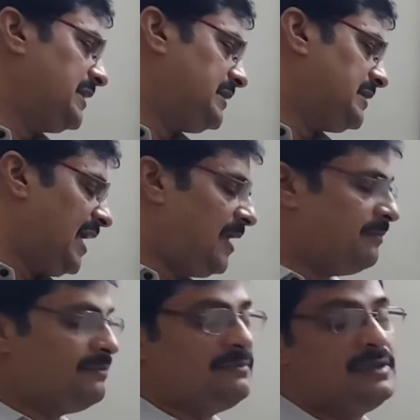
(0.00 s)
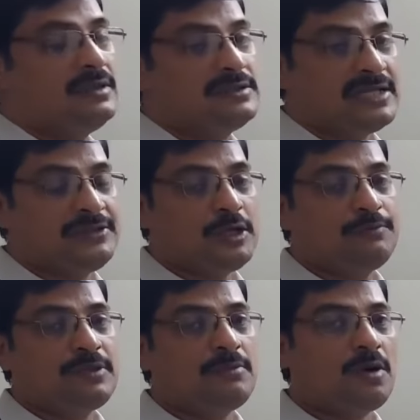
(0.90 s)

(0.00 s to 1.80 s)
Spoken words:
that time Chandragupta